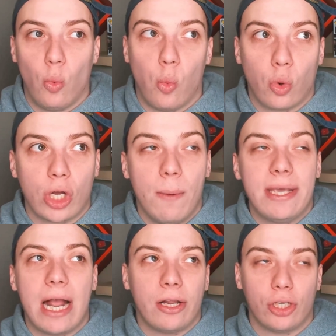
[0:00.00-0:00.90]
Coming
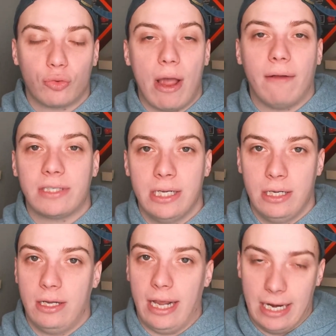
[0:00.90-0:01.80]
out of the draft,
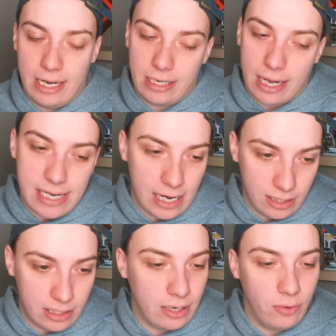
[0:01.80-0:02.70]
and I get
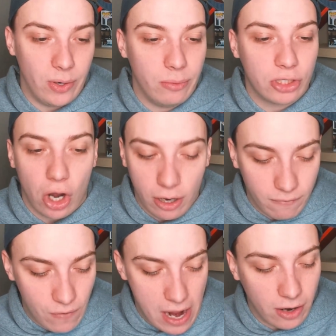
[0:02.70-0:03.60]
it. It was
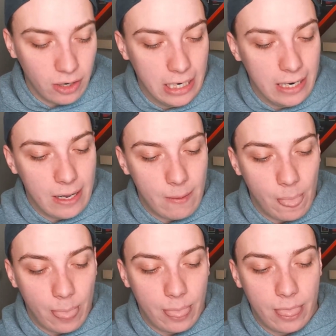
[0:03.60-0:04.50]
unfair,
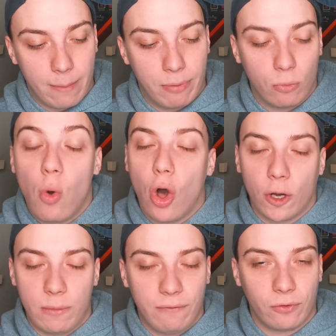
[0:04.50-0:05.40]
but walk with
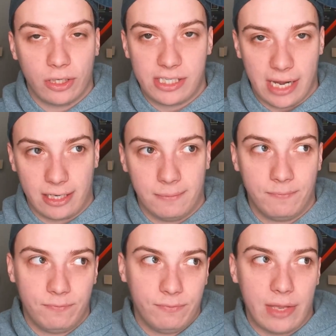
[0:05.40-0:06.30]
me for a second.
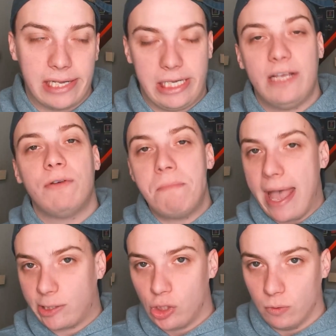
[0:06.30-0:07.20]
I gave him
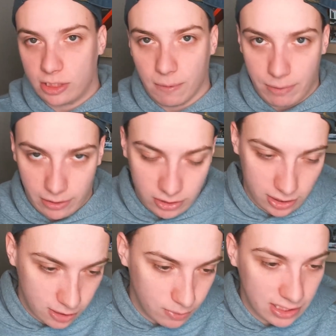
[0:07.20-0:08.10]
Mac Jones
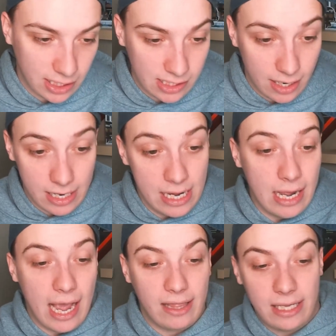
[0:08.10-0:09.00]
comparisons because I said,
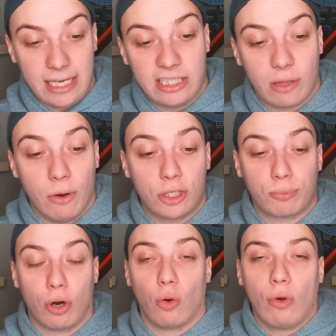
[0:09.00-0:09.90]
I think he's the most
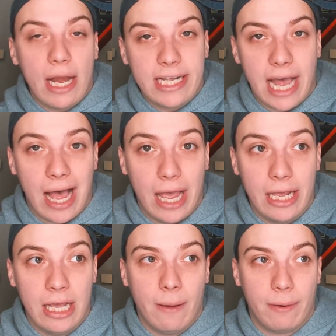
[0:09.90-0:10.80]
pro-ready guy,
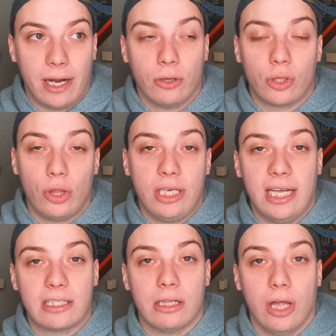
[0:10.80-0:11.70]
but I also think he has
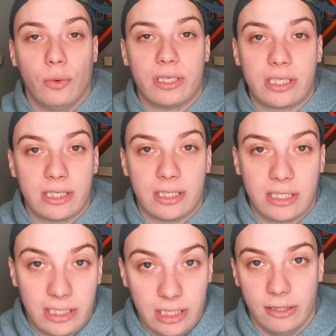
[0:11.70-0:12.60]
the lowest
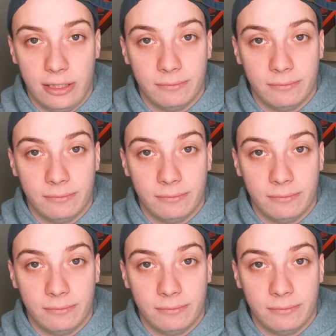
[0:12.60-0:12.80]
ceiling.